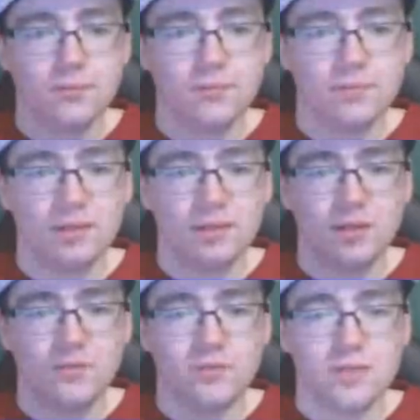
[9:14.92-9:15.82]
Uh,
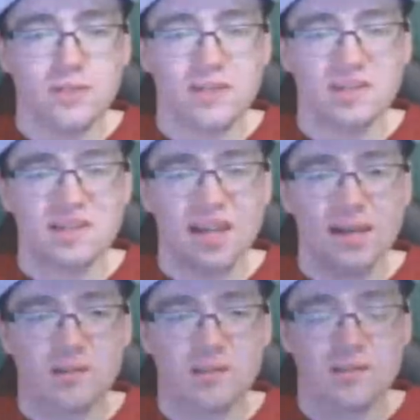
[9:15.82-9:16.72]
hopefully it does
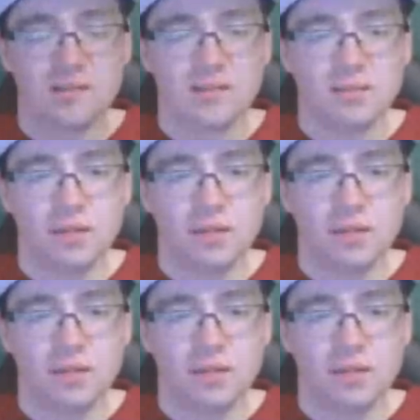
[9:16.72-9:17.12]
count as a, you